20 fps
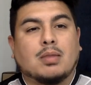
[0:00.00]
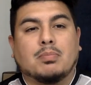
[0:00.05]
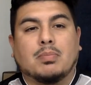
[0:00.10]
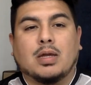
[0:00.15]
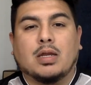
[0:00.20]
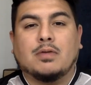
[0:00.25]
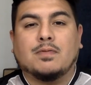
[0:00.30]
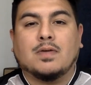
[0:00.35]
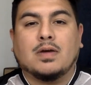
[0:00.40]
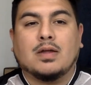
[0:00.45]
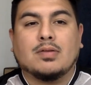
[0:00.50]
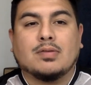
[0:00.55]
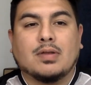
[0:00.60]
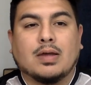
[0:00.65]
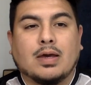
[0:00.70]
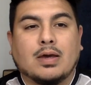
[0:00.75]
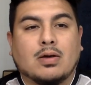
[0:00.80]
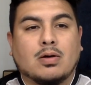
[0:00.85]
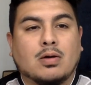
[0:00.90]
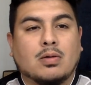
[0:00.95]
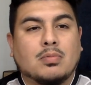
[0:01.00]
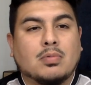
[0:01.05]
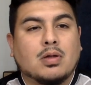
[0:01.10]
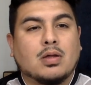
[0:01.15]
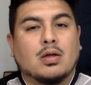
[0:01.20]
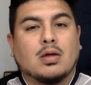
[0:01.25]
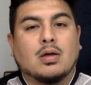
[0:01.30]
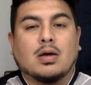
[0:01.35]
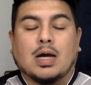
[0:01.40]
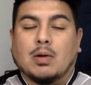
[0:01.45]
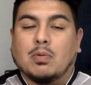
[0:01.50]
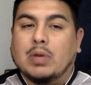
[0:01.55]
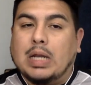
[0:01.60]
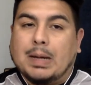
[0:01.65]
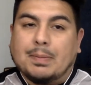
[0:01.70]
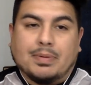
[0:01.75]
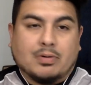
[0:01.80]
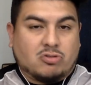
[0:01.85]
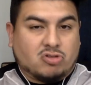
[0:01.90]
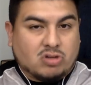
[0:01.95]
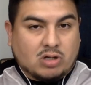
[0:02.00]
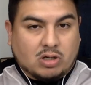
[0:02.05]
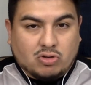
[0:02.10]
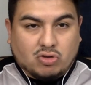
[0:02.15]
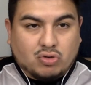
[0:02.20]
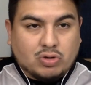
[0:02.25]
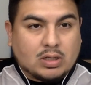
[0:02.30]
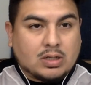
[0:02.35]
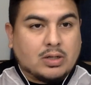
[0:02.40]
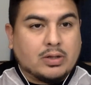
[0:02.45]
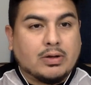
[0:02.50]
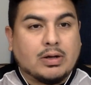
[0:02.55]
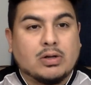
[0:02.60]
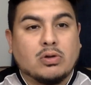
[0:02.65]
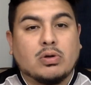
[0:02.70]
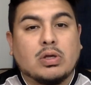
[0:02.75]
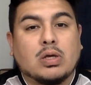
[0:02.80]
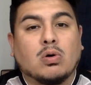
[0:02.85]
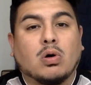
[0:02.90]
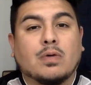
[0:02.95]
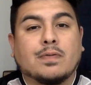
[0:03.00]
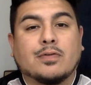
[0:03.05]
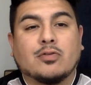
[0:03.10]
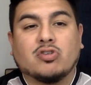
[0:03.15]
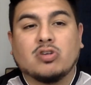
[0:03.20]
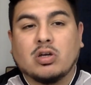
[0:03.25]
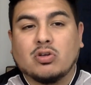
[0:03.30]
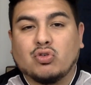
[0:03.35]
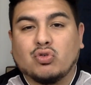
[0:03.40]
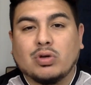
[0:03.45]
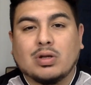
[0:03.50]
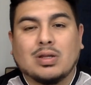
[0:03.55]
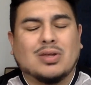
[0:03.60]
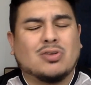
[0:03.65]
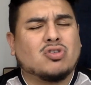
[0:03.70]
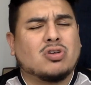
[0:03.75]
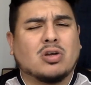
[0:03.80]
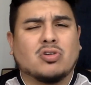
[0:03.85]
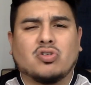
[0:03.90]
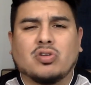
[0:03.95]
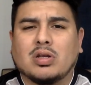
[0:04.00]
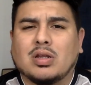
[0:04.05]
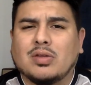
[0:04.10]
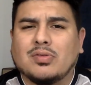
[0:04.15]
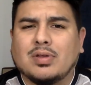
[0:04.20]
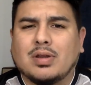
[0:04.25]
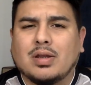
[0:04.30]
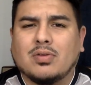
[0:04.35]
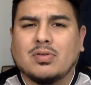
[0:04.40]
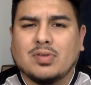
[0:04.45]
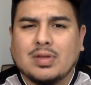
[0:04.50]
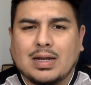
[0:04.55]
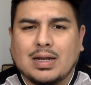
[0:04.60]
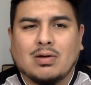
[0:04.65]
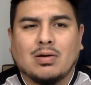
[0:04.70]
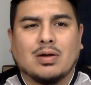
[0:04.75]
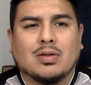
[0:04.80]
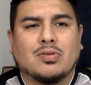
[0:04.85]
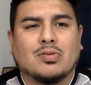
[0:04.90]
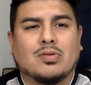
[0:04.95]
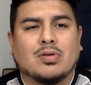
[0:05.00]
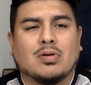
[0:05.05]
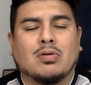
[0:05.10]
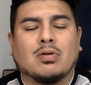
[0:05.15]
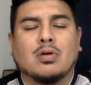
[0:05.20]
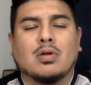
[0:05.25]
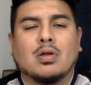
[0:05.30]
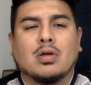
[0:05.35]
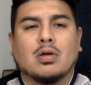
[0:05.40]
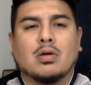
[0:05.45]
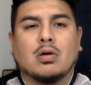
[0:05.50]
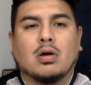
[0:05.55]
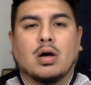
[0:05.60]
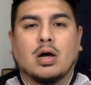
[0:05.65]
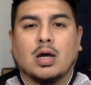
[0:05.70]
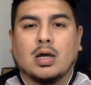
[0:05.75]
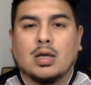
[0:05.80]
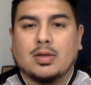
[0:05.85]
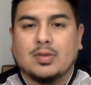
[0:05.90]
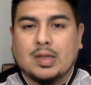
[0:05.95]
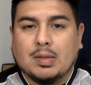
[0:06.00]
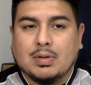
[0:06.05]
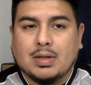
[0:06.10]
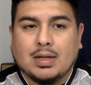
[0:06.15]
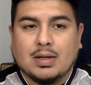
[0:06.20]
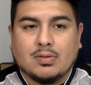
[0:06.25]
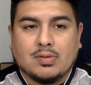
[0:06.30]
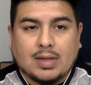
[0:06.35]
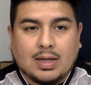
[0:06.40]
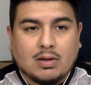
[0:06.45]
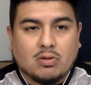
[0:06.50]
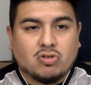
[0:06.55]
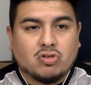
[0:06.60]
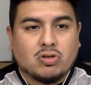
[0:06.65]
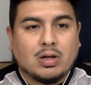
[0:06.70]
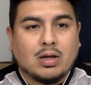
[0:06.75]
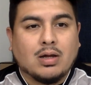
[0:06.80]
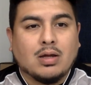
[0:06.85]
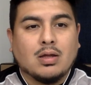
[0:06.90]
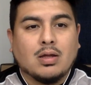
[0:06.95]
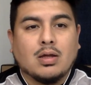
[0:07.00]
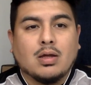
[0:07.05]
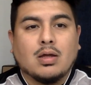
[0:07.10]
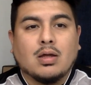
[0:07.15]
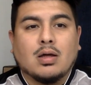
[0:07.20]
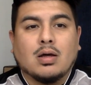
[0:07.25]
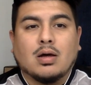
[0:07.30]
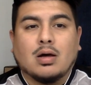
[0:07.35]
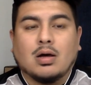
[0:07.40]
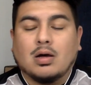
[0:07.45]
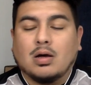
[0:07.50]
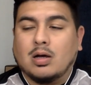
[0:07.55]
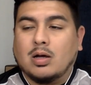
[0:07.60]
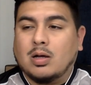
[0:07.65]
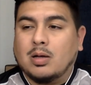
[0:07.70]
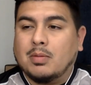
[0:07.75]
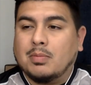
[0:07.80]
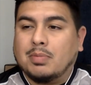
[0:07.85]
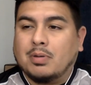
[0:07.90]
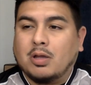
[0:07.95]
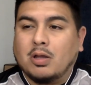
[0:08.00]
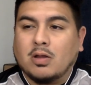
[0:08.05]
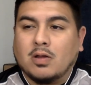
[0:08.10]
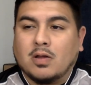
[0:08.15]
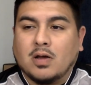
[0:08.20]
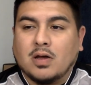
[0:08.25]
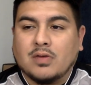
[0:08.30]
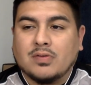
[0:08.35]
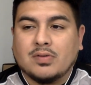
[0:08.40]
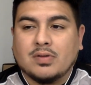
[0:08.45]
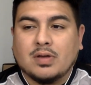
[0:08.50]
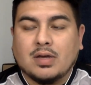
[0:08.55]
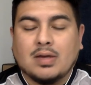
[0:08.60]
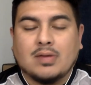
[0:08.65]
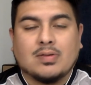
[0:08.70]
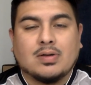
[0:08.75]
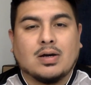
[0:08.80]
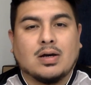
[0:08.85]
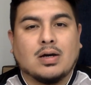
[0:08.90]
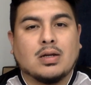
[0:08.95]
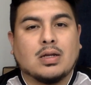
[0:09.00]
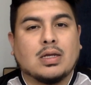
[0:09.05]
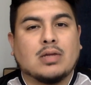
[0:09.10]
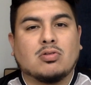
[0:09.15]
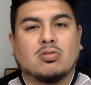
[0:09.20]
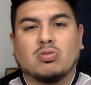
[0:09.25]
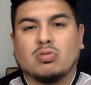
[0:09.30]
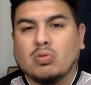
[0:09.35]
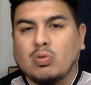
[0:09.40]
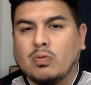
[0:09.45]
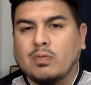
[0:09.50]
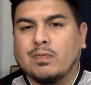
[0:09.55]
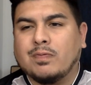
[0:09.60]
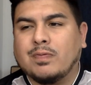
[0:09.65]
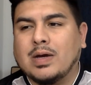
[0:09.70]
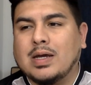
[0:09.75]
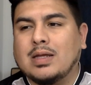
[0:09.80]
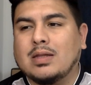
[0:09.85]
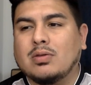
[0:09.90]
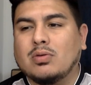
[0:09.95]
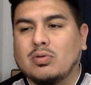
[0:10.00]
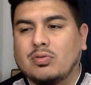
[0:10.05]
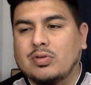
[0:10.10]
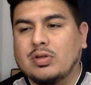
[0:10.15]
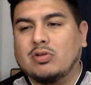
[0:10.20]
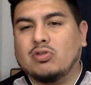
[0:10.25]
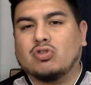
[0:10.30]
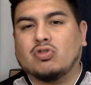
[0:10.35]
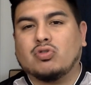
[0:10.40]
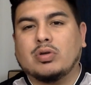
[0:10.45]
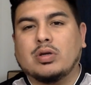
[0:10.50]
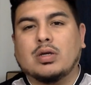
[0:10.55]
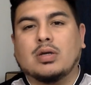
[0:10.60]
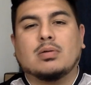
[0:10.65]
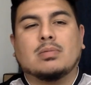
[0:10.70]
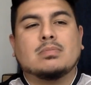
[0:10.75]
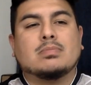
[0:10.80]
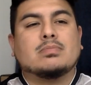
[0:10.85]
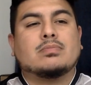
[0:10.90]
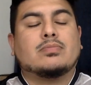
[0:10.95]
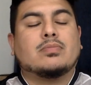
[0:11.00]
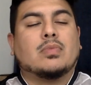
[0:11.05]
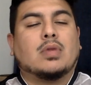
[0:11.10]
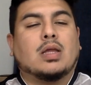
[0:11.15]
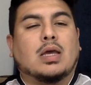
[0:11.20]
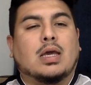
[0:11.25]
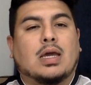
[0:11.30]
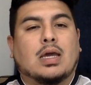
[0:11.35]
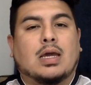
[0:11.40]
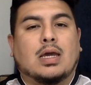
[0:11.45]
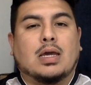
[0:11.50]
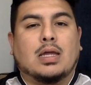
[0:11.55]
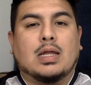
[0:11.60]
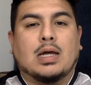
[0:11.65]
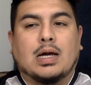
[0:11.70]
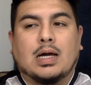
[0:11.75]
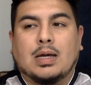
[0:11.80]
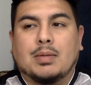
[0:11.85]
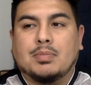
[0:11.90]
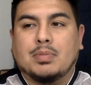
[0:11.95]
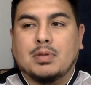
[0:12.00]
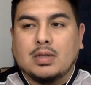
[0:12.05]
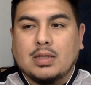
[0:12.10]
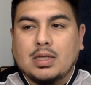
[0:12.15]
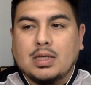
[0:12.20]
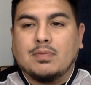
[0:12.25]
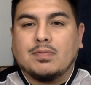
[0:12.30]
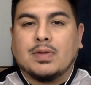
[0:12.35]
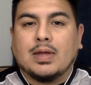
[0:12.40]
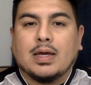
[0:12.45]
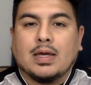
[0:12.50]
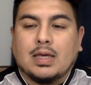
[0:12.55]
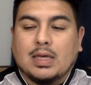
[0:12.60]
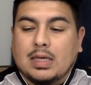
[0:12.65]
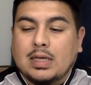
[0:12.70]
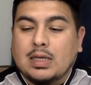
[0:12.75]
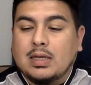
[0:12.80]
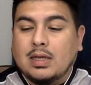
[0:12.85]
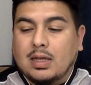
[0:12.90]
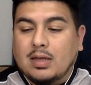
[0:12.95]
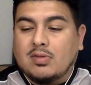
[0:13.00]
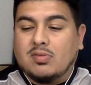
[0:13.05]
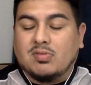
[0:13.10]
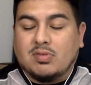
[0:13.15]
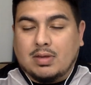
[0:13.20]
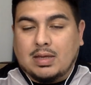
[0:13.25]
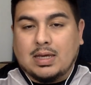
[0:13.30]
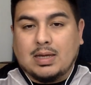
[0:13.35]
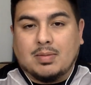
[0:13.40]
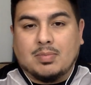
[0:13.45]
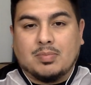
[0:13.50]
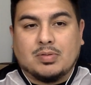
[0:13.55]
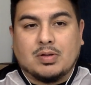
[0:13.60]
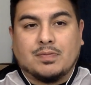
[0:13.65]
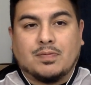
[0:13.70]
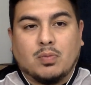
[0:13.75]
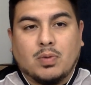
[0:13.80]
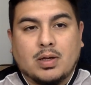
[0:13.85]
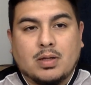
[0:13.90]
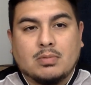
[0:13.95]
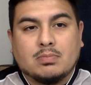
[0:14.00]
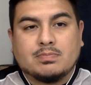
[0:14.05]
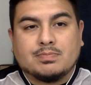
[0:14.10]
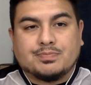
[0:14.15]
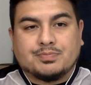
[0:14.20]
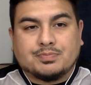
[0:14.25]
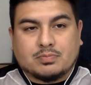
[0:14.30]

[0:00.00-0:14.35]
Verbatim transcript: Many fans like him. I would not put Sean Strickland there. I know he called for Sean Strickland. Sean Strickland's in the sit-out until he's able to get a title shot. Paulo Costa is on a 2-fight losing streak, and I believe that he needs to get himself a win.